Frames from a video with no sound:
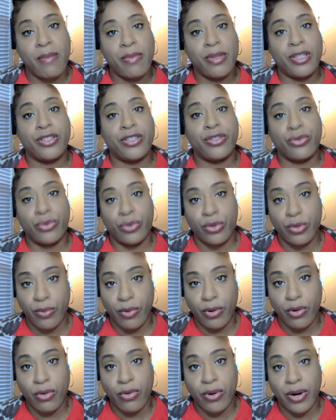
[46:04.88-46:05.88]
habits through the
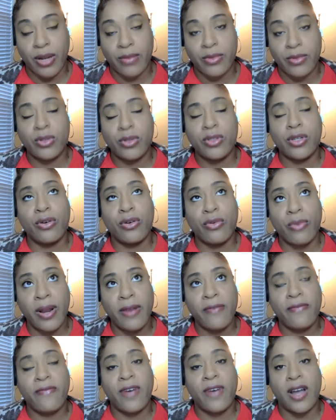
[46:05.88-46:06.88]
program. So it's a
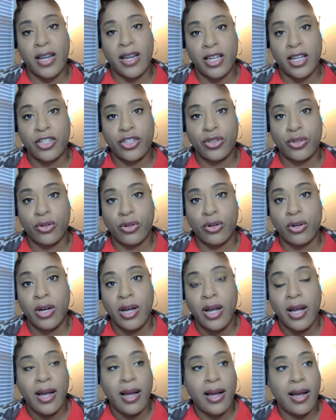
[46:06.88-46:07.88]
great financial
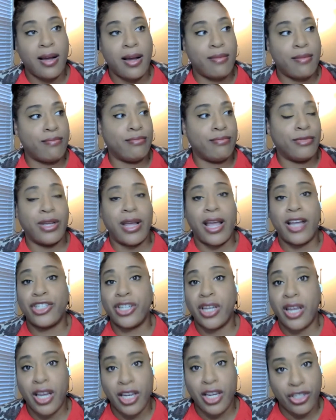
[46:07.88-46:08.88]

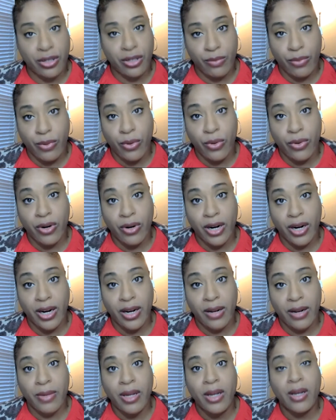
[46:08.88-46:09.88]
education
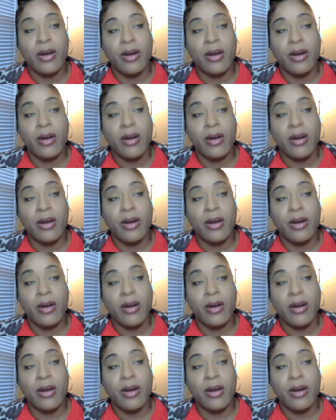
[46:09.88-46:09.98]
program.